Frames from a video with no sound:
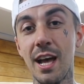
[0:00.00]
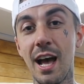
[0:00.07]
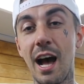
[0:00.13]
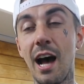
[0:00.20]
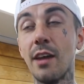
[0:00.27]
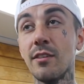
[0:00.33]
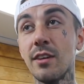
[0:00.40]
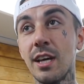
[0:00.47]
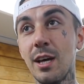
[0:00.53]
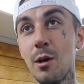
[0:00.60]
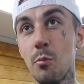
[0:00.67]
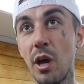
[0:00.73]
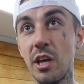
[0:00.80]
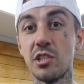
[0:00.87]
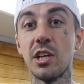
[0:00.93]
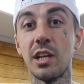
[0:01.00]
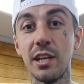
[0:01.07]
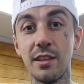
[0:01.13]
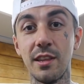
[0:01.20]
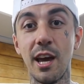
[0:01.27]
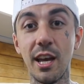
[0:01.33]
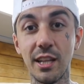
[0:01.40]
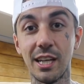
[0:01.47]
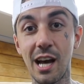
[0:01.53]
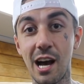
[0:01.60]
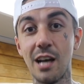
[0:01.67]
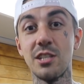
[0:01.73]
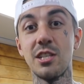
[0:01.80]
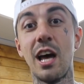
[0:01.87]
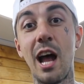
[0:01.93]
and basically they're the
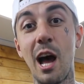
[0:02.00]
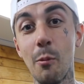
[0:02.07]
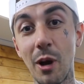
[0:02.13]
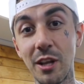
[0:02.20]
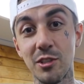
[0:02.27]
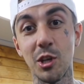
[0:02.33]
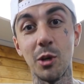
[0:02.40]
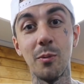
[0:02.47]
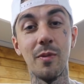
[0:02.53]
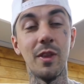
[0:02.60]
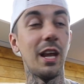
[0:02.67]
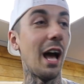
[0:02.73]
guys that I went to.